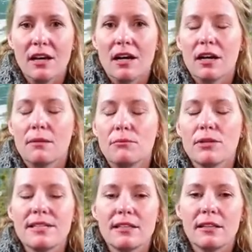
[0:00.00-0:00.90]
Um,
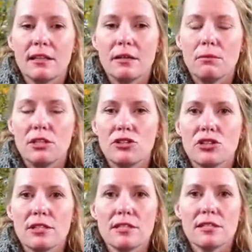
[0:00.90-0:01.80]
recently, we
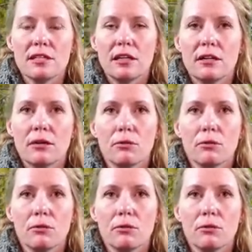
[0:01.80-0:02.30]
just uh,